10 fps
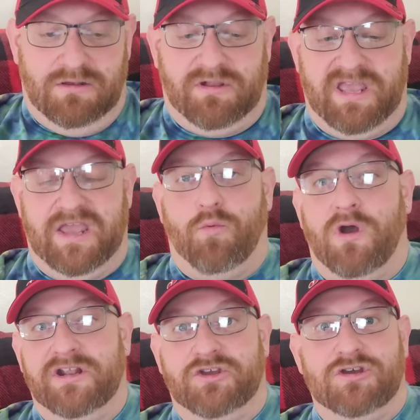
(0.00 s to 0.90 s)
Okay,
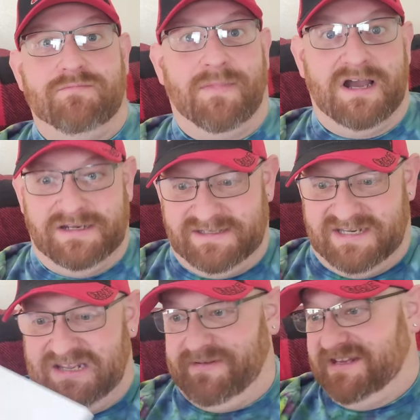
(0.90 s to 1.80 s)
what could
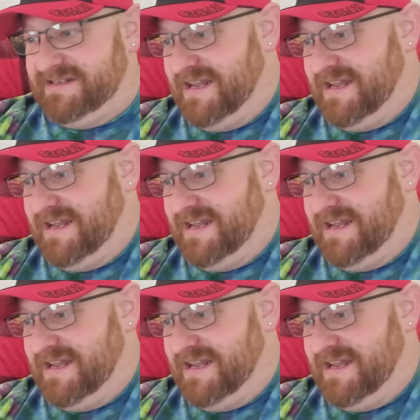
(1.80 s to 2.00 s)
Monty be